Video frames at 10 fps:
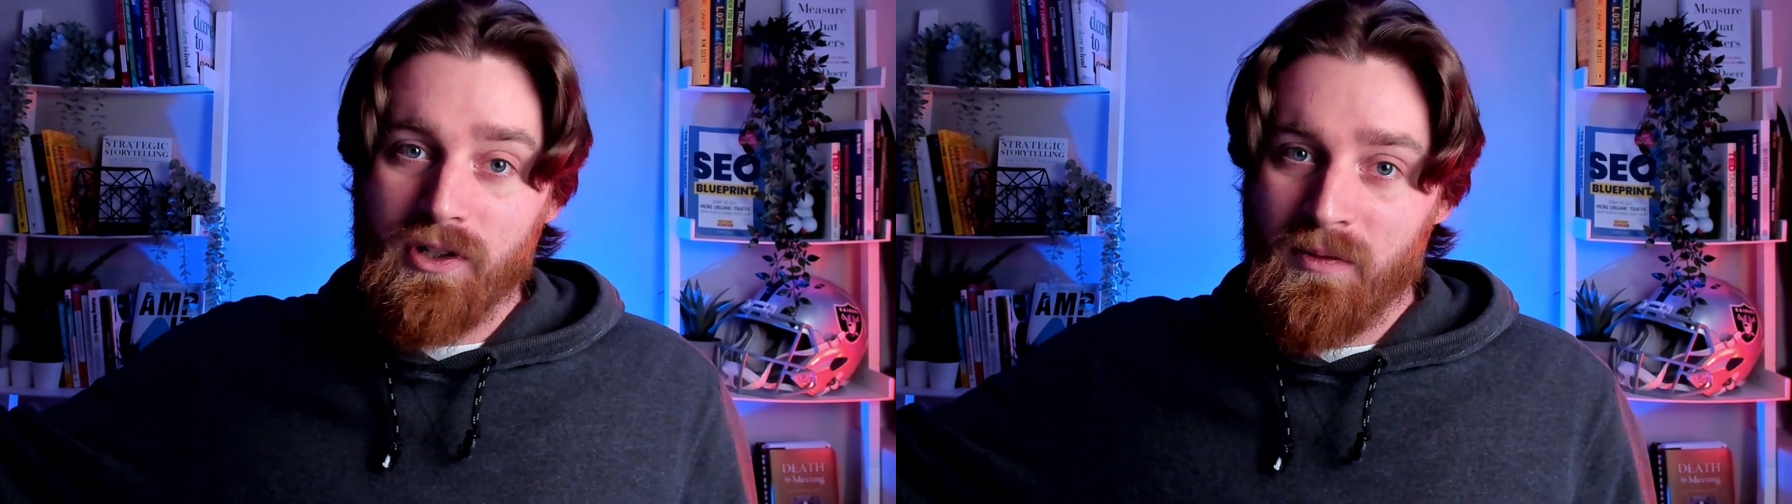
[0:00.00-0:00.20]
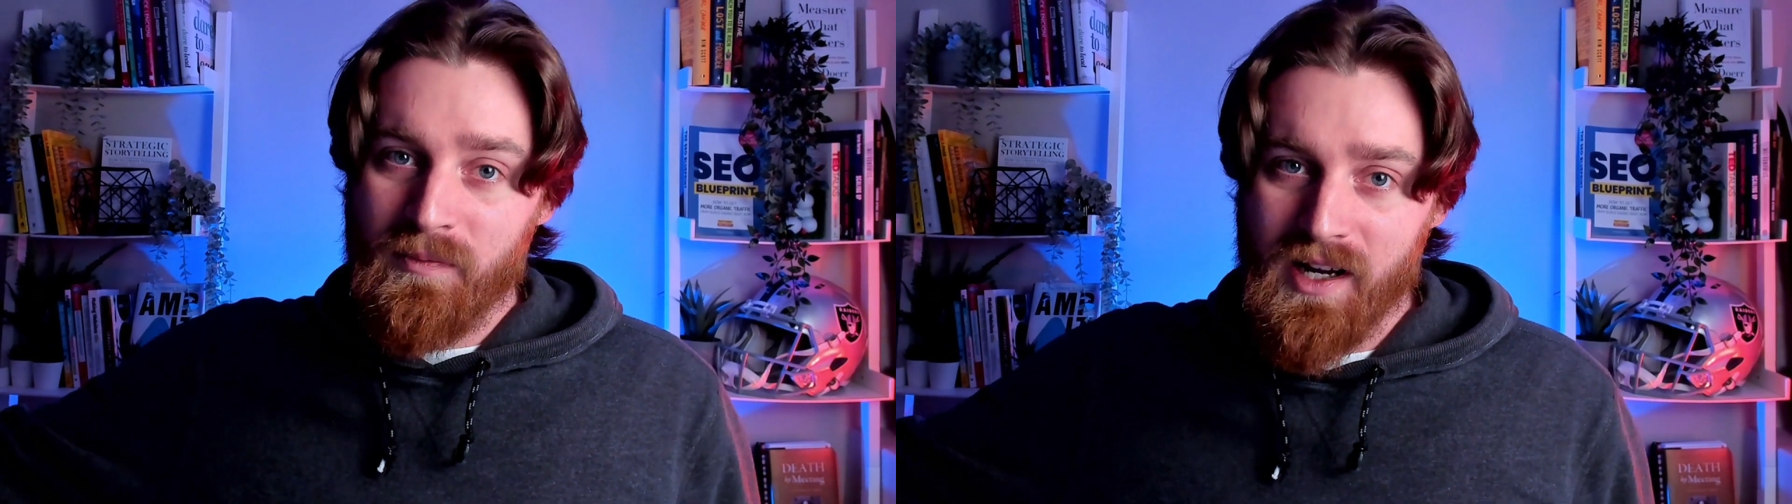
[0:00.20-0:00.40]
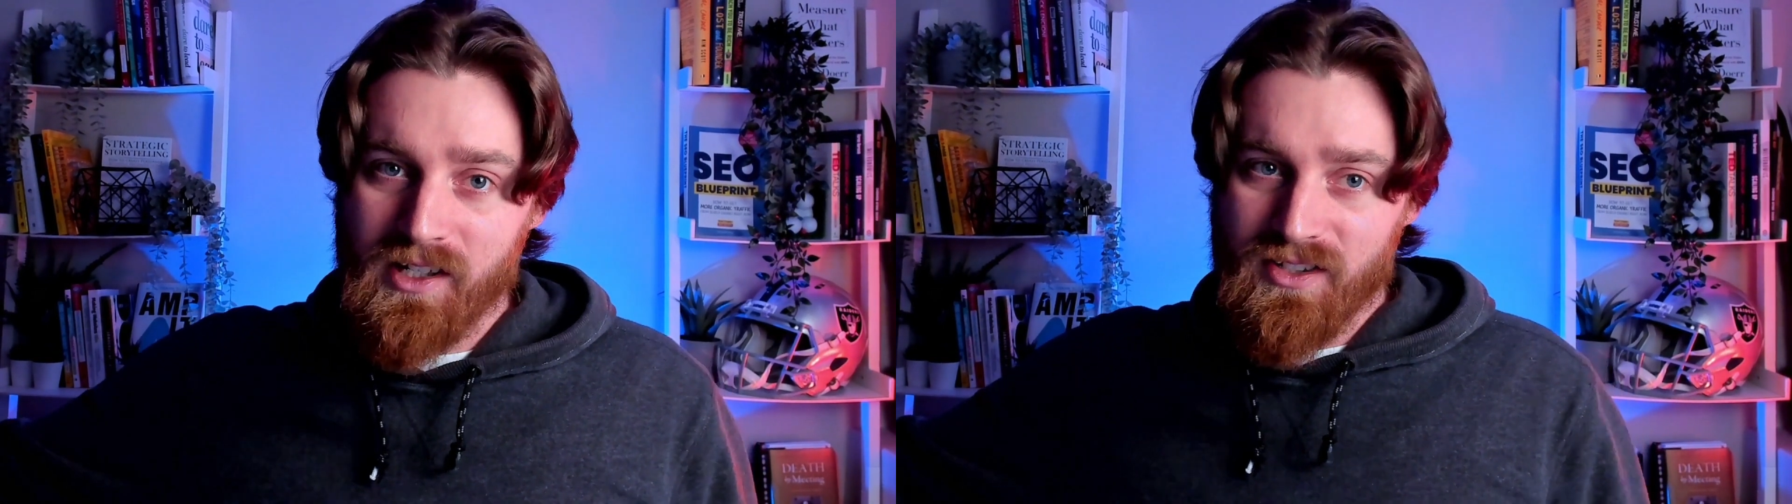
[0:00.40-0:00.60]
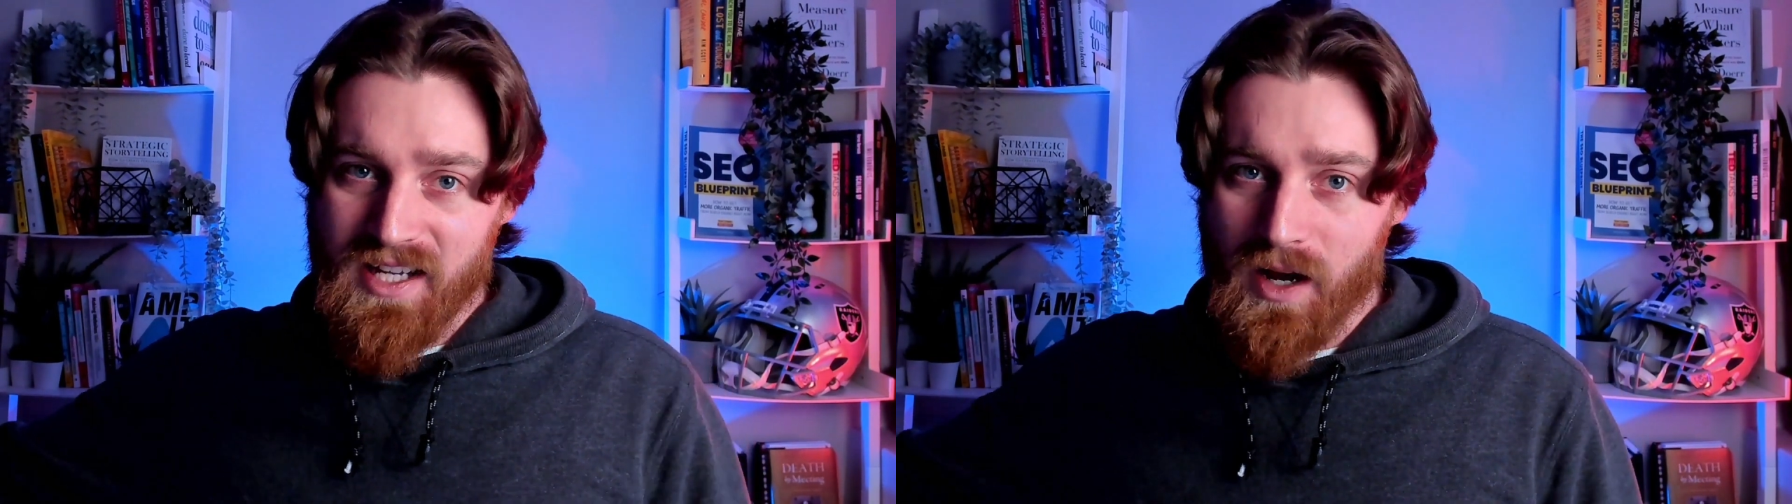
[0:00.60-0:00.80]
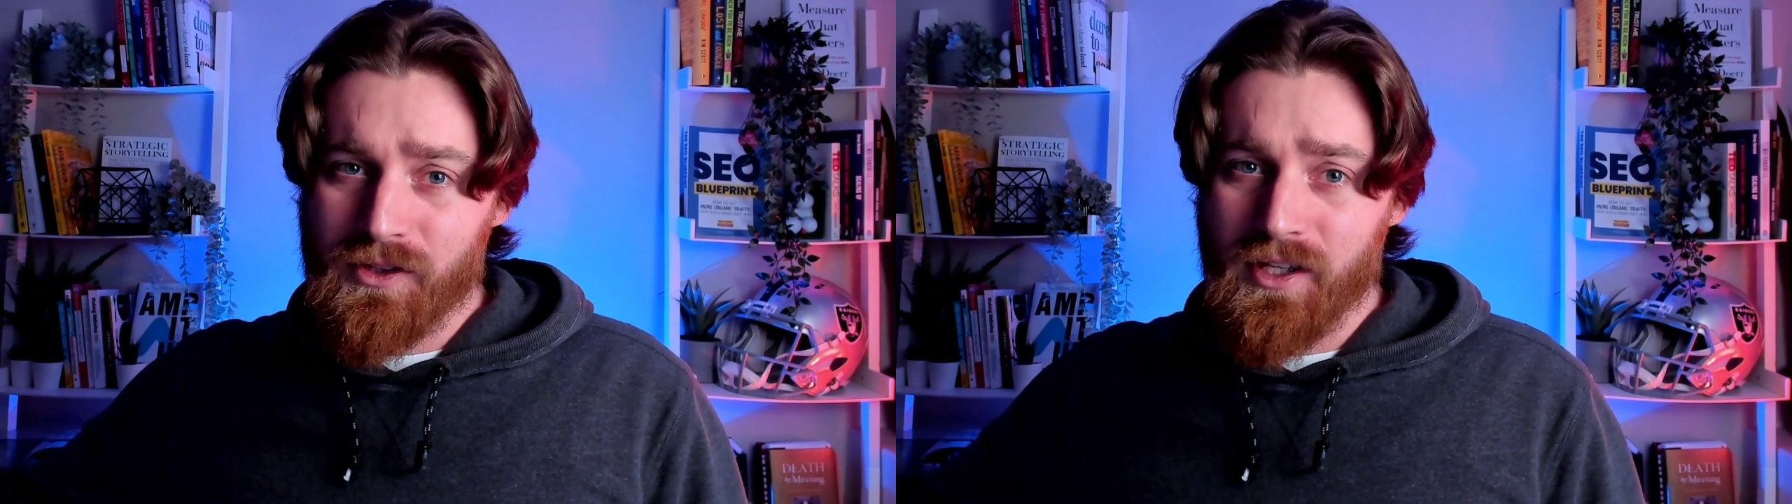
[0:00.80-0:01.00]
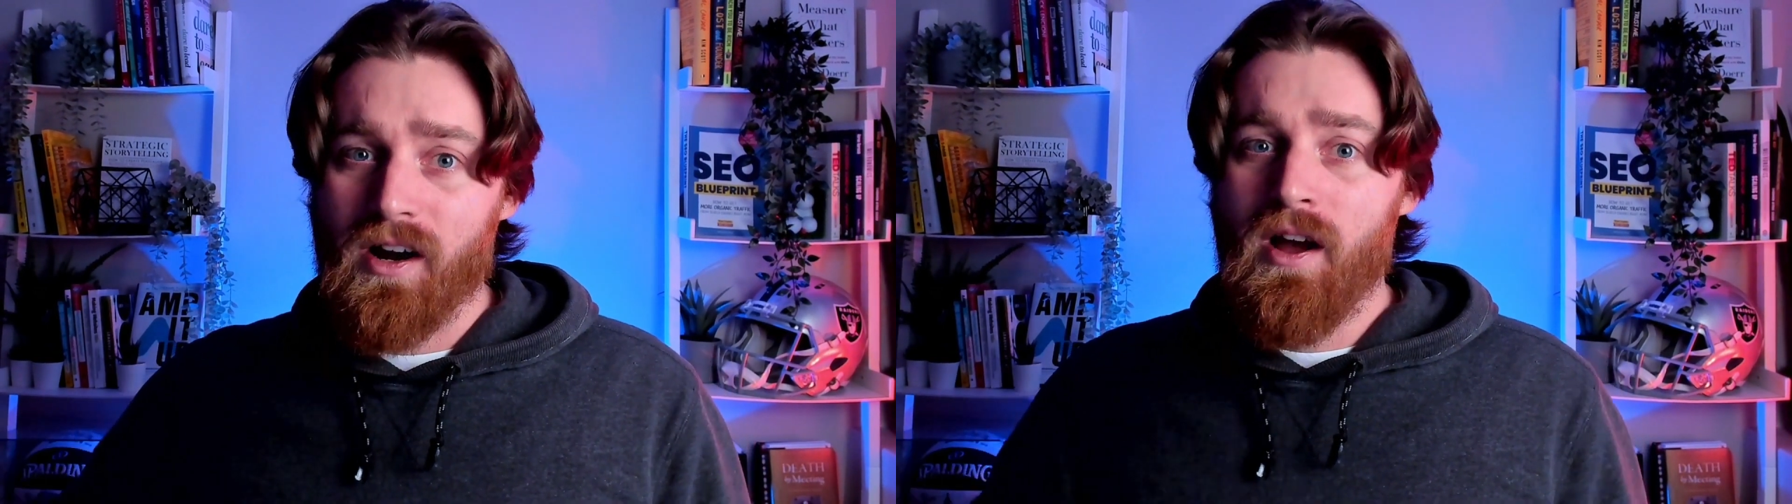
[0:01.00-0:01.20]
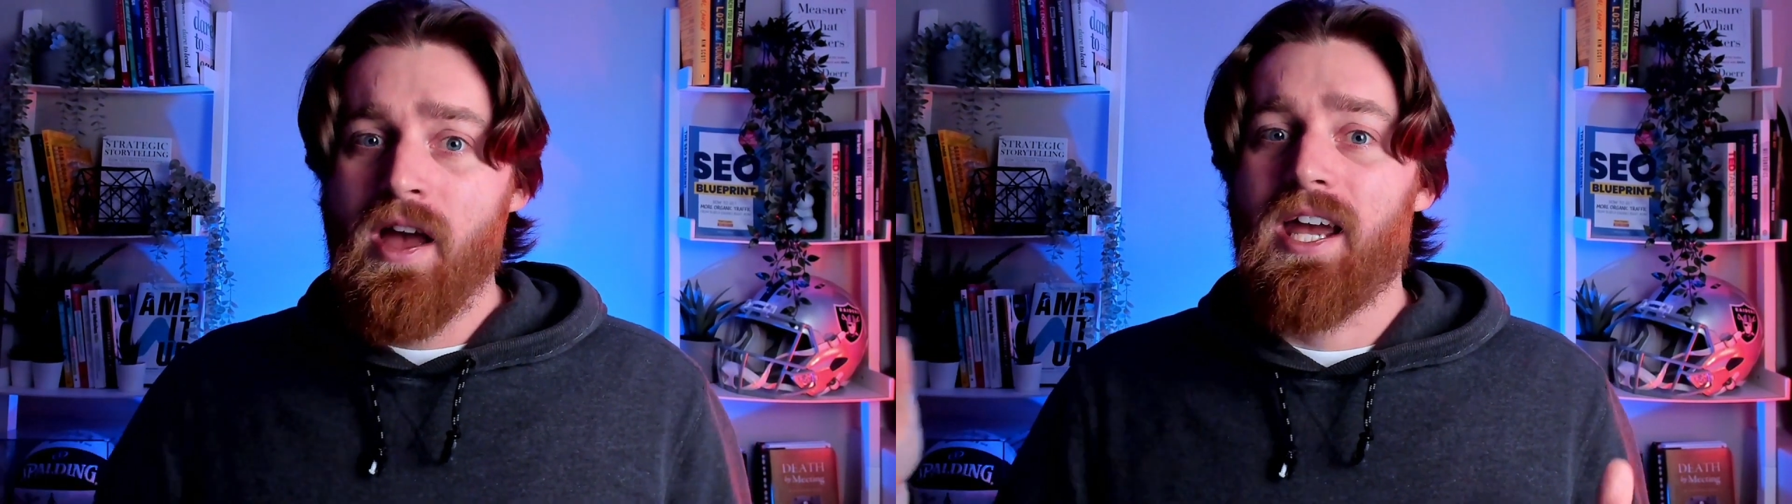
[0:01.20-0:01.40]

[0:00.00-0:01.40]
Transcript: competitors out there